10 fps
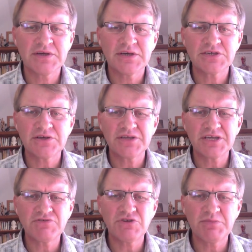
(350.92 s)
So that
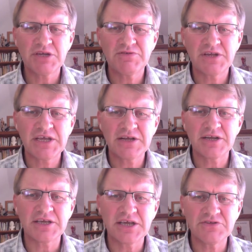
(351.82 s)
gives you a bit of an
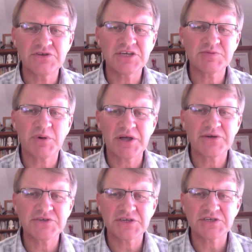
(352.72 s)
inkling into
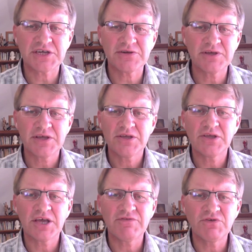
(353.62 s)
dysbiosis. So
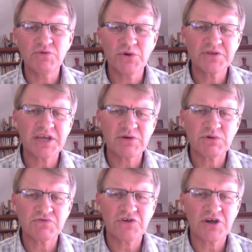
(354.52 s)
have you worked out
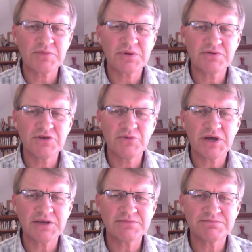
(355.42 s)
what type you
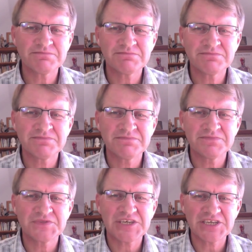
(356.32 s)
are?
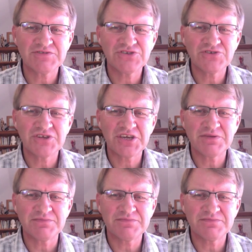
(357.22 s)
Thanks for tuning in.